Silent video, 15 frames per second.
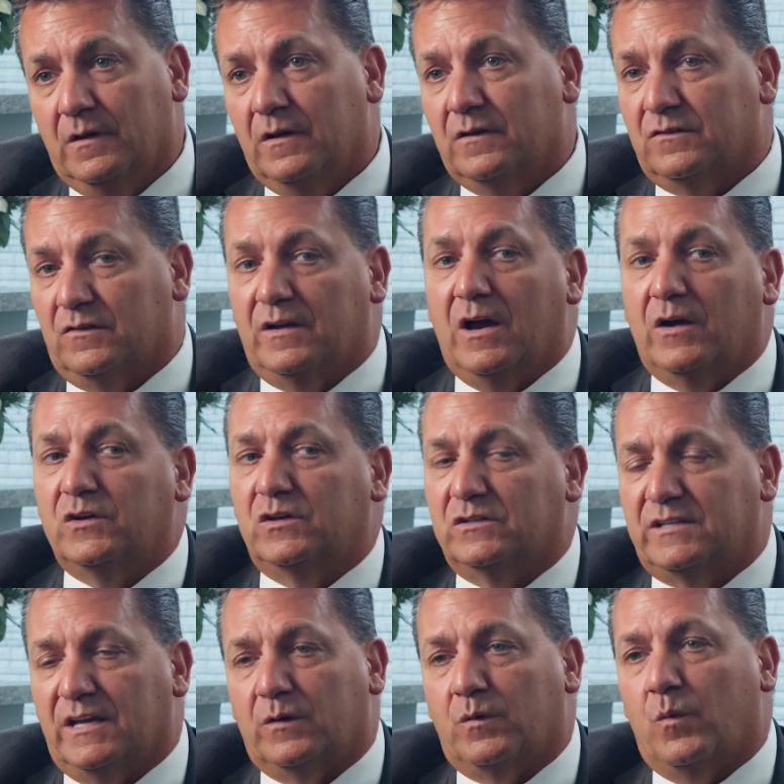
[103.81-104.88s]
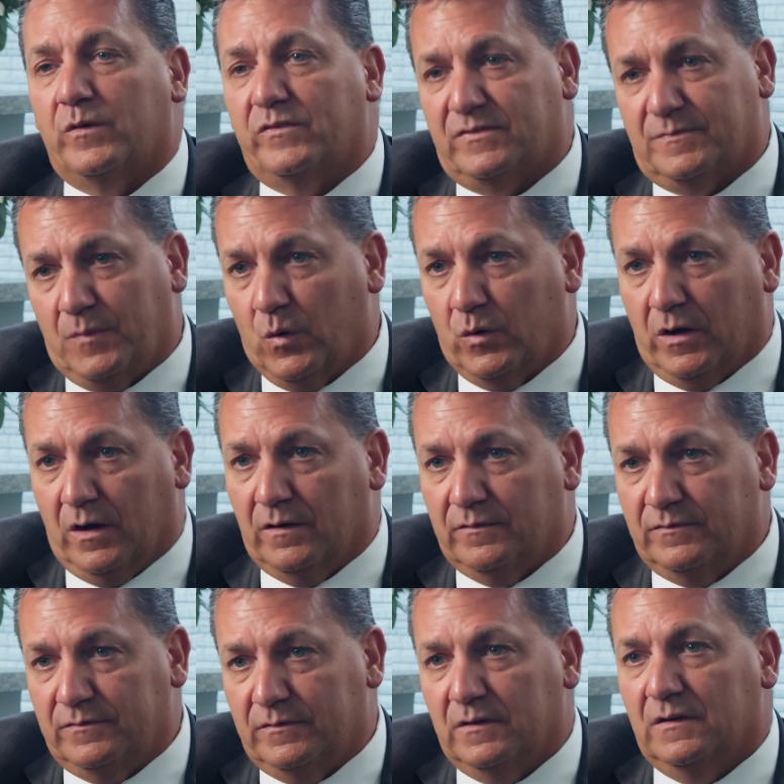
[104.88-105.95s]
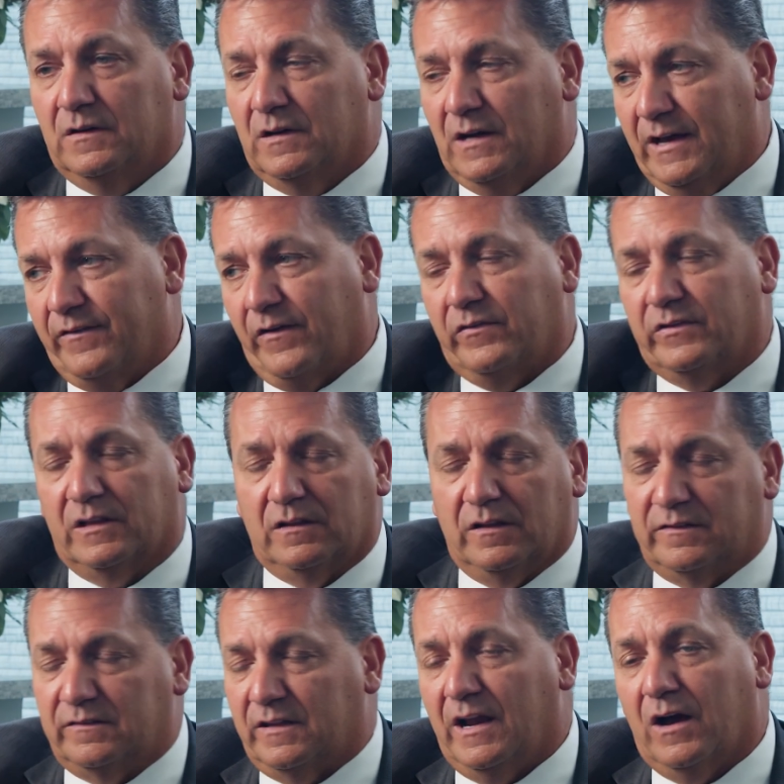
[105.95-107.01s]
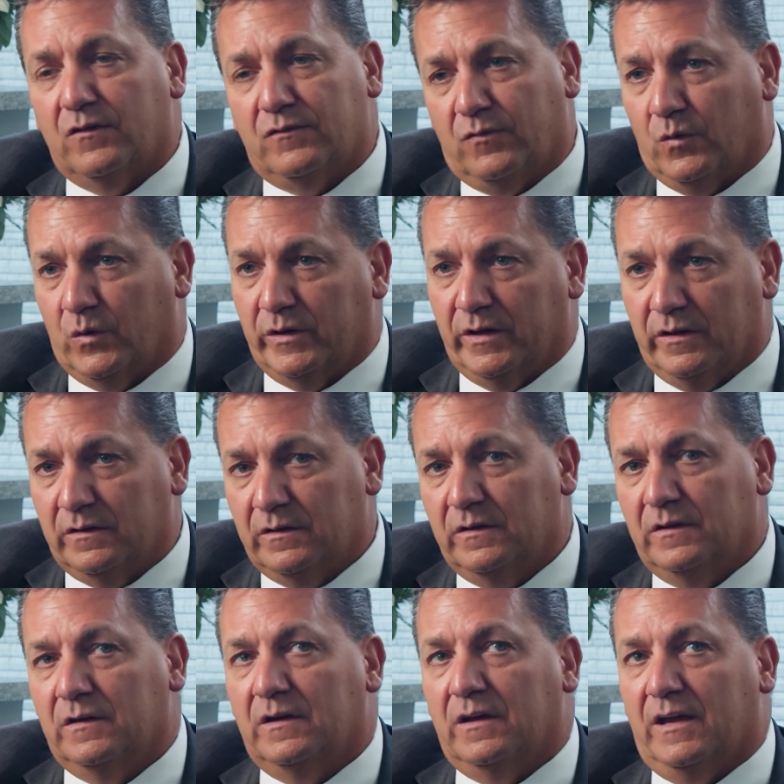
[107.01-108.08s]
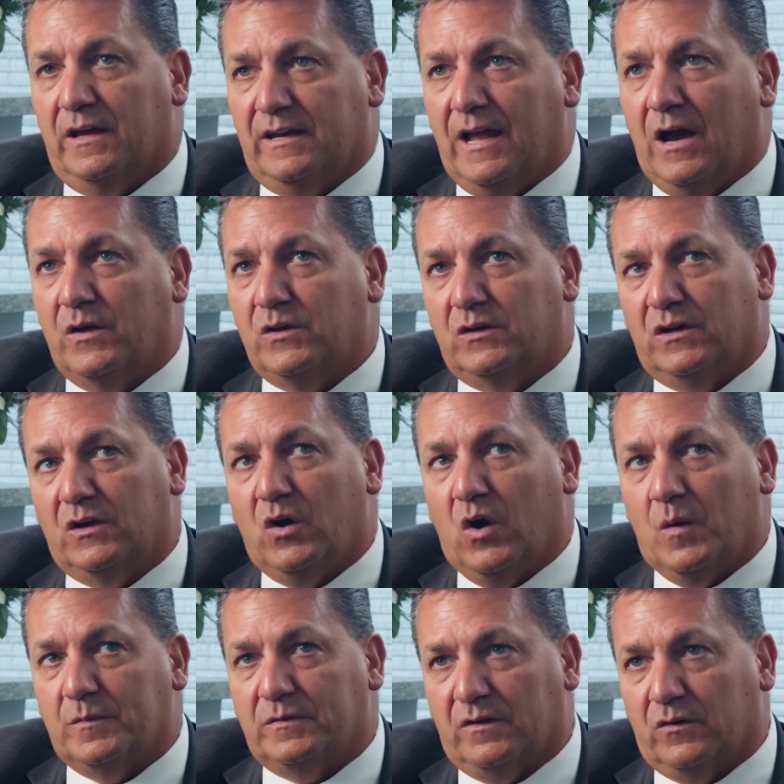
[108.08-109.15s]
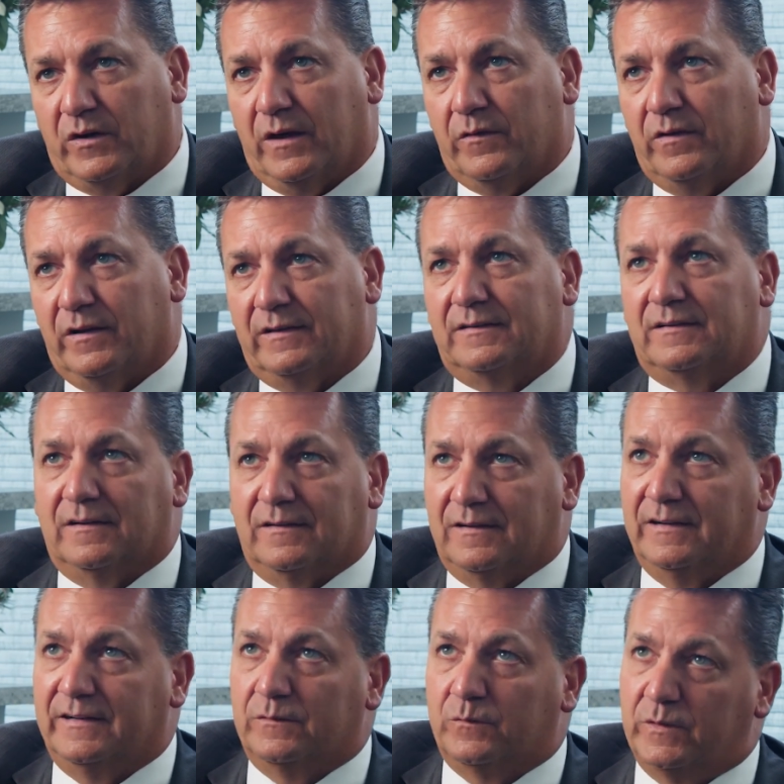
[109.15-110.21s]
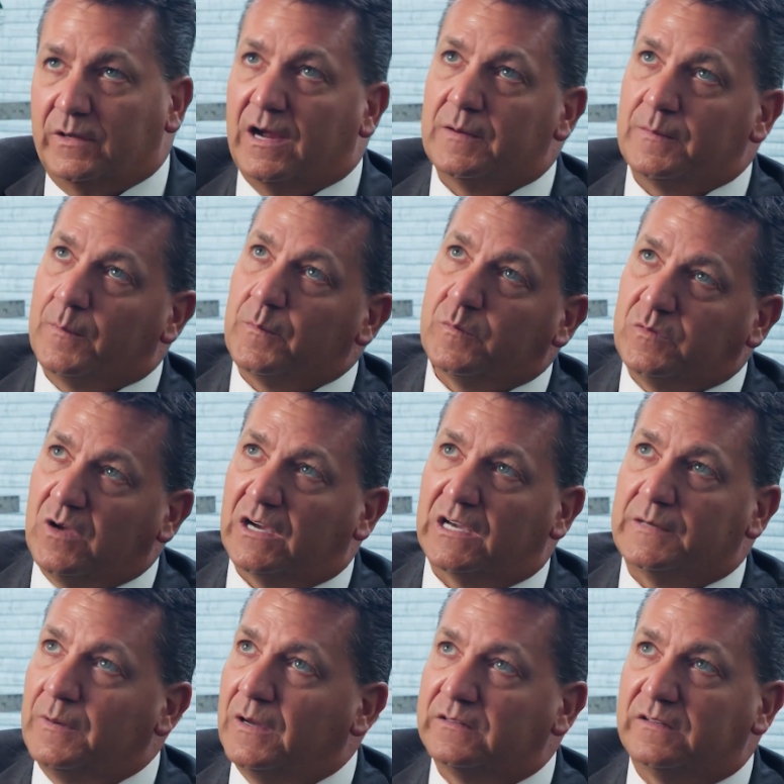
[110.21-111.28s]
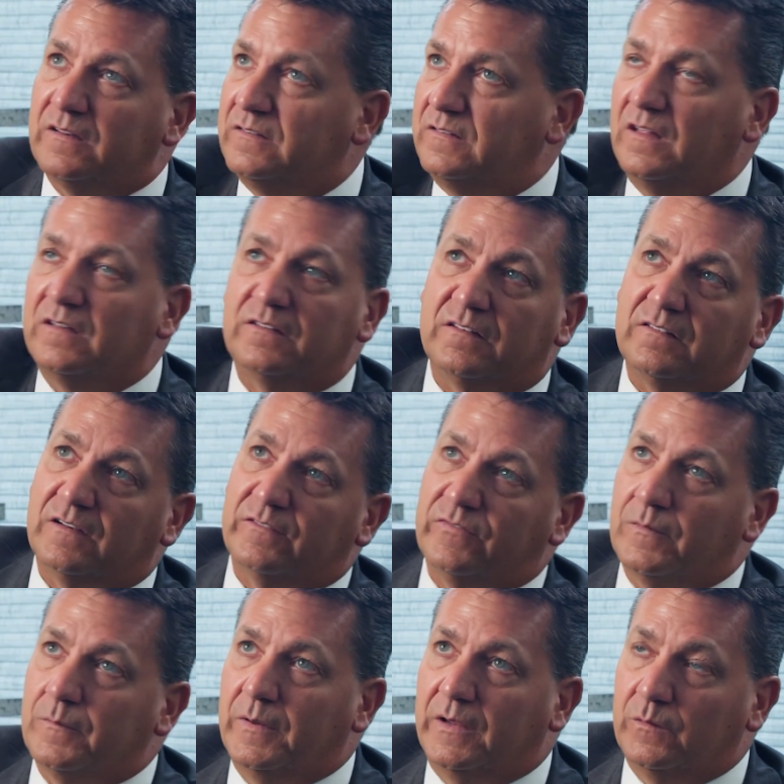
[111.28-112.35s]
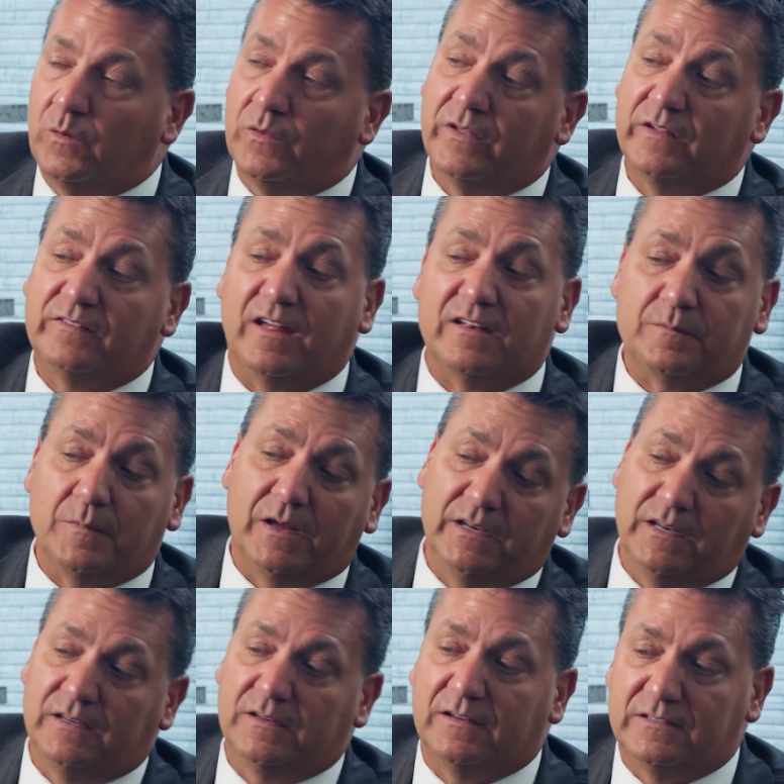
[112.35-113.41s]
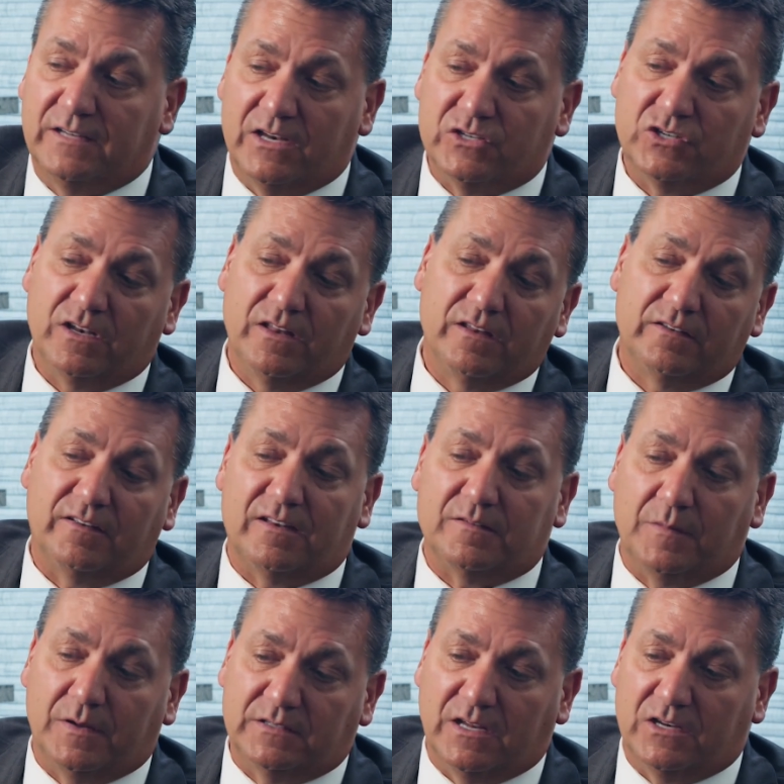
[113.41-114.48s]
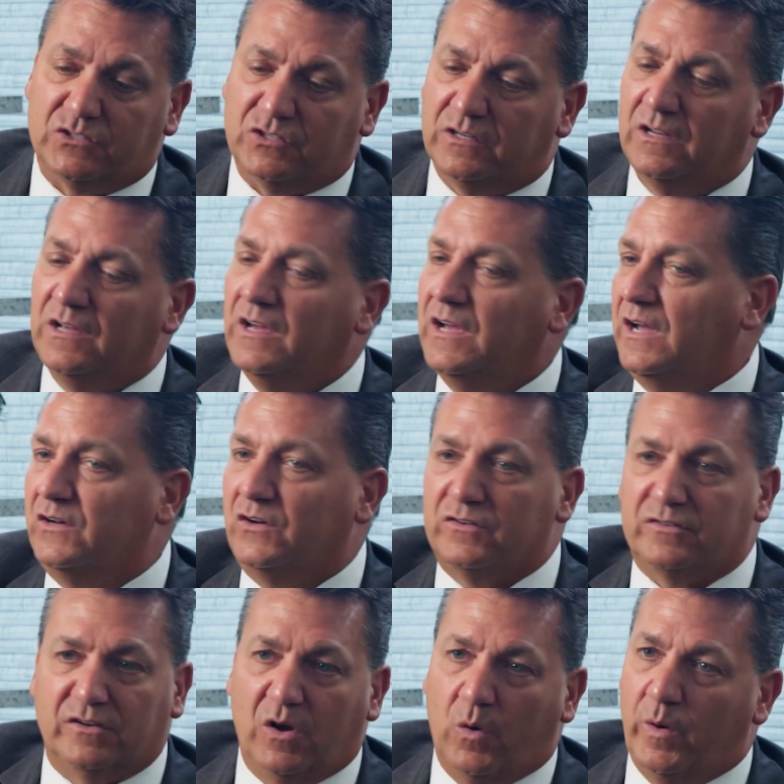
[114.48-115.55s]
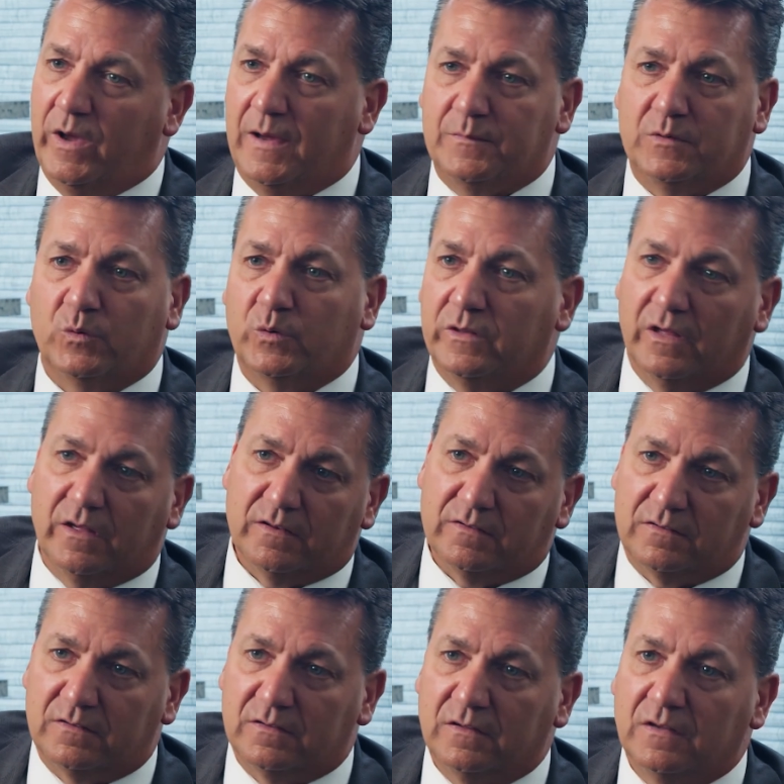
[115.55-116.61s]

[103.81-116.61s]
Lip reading: So now you can take what we spoke of. I have everything listed out for you. And now you can go home and say, okay, well, all right, I remember I'm talking about this. This isn't for me. Well, this has my attention and this has my attention, and there's no way I'm doing this.